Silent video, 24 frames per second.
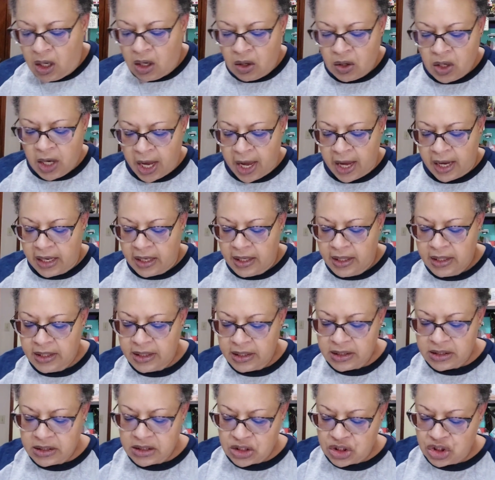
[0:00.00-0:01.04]
Okay,
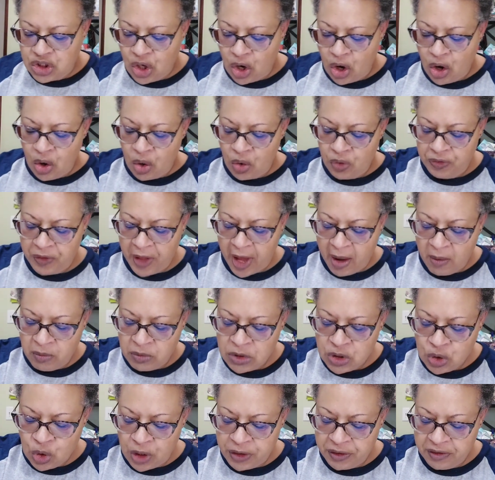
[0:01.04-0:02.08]
so that
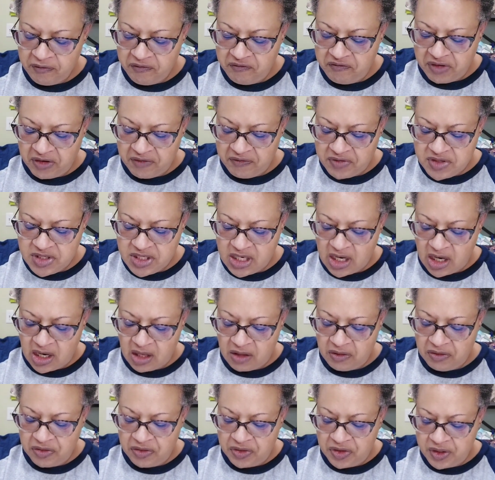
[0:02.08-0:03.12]
was on the
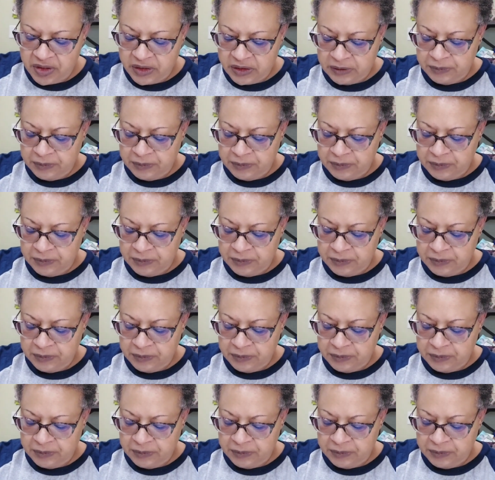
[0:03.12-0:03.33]
15th.